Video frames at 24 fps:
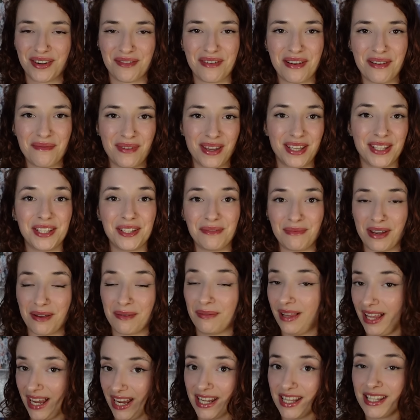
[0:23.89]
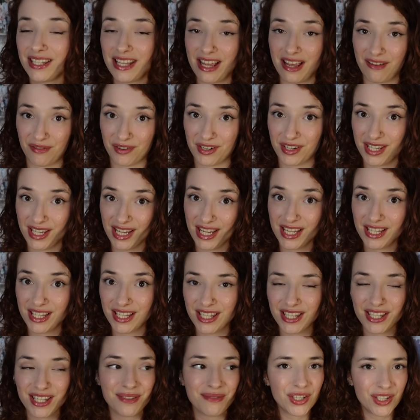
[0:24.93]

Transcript: repeat in my playlist ever since.